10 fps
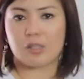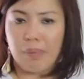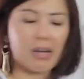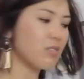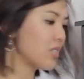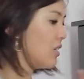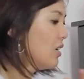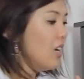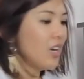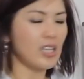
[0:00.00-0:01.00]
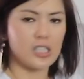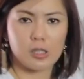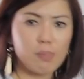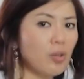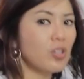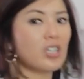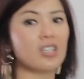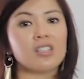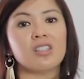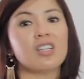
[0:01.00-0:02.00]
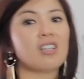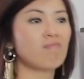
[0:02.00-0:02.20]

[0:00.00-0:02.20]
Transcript: it's bouncy, it's spoken.